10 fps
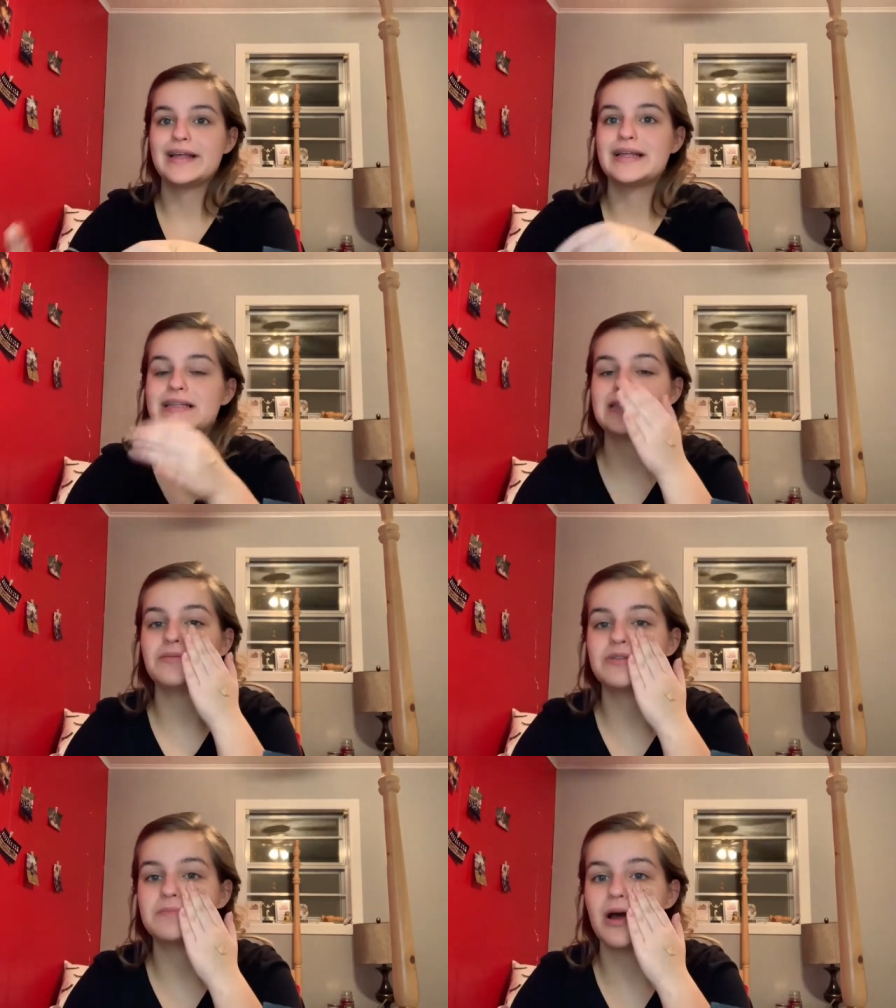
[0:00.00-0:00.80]
because
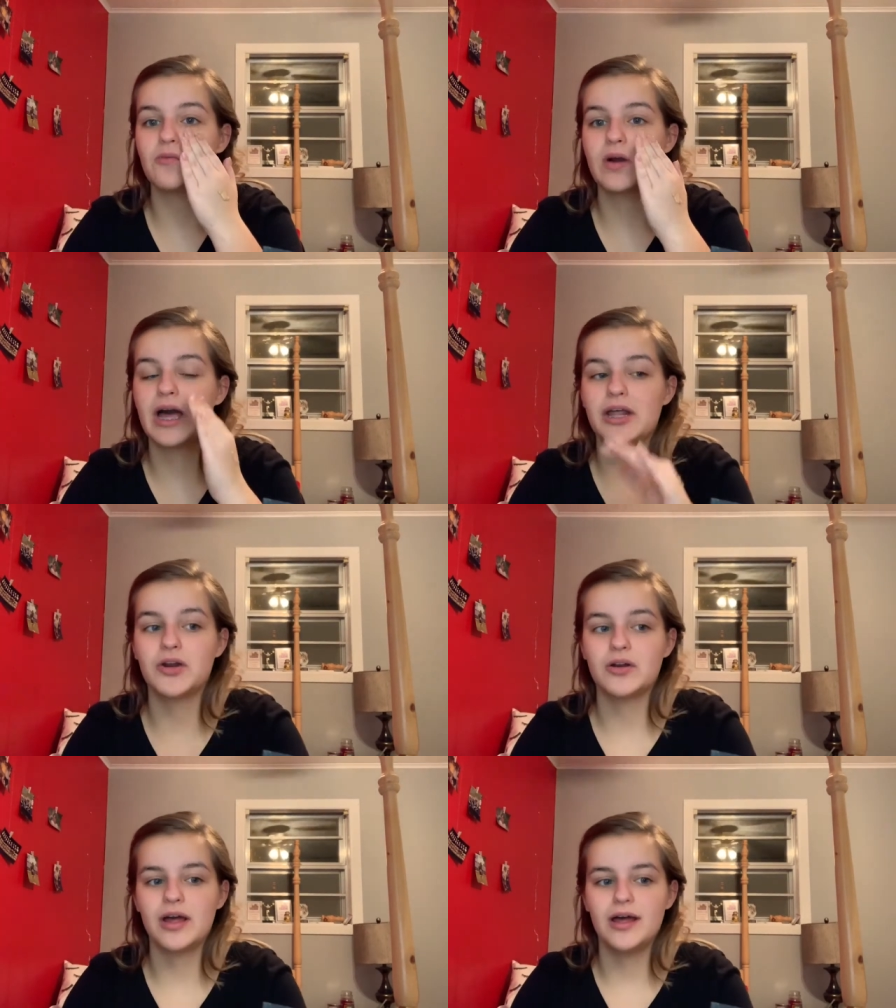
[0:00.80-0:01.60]
it was my ride
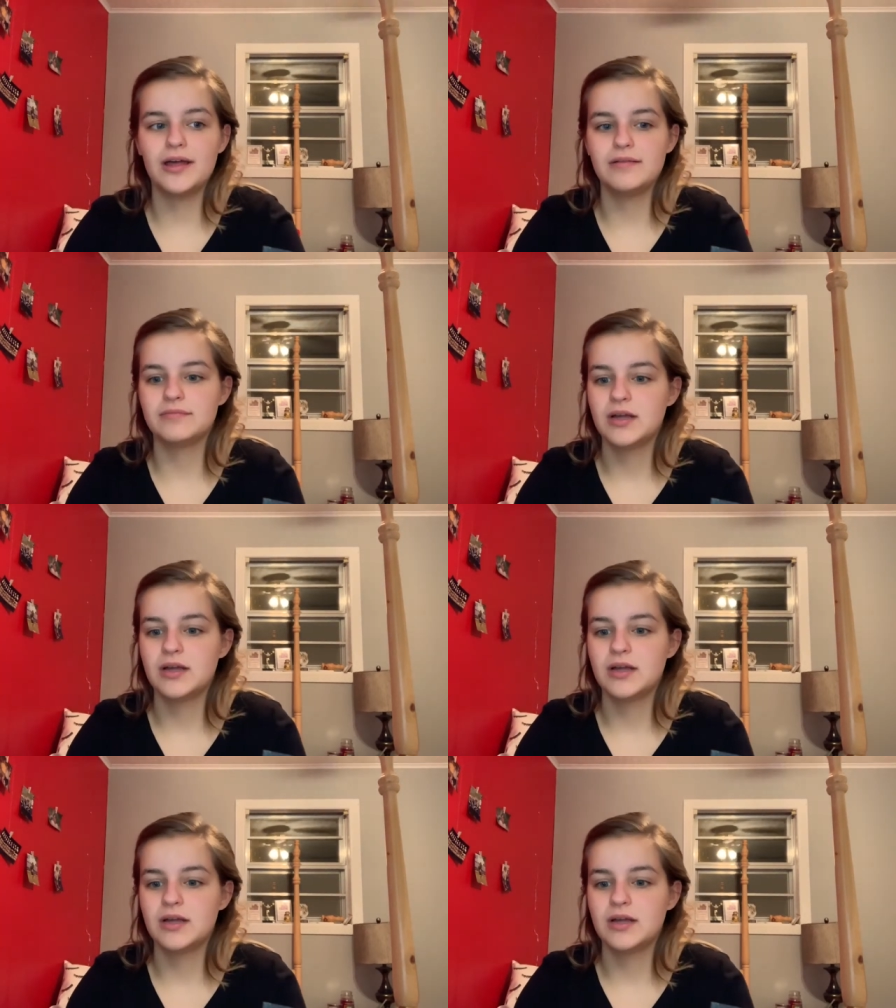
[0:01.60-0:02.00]
or die